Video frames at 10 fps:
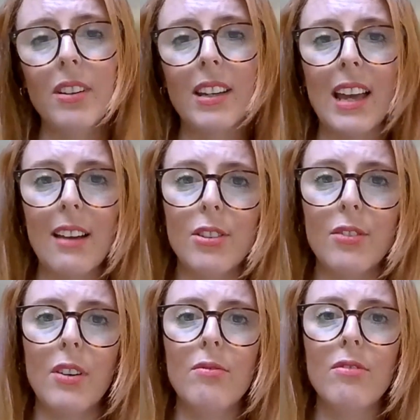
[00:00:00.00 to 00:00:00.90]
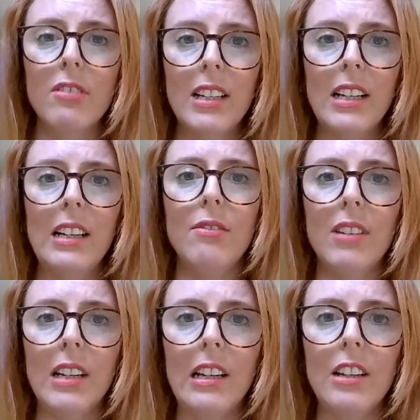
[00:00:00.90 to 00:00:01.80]
that carers find really,
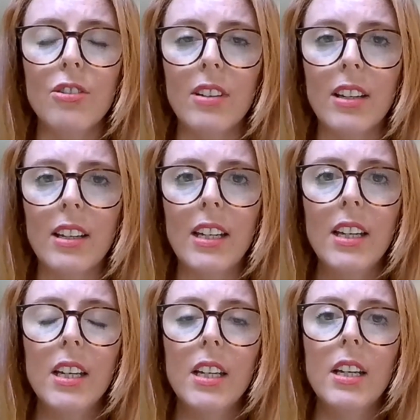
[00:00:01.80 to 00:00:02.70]
really tricky.